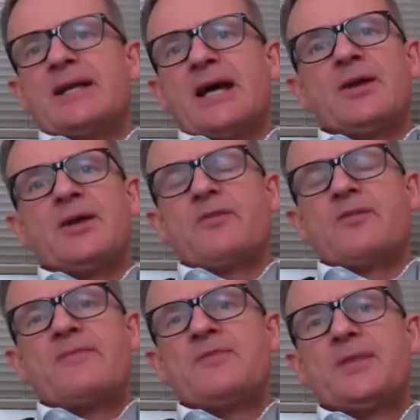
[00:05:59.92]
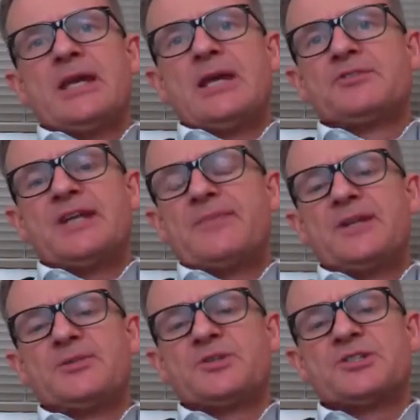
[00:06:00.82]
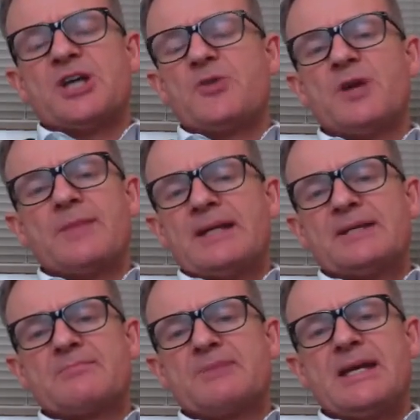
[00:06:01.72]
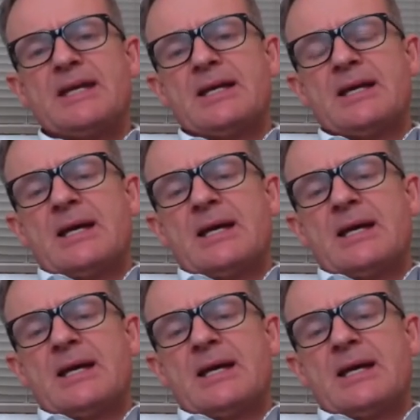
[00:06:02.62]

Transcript: you know, from everything you've said, this was totally meant to be.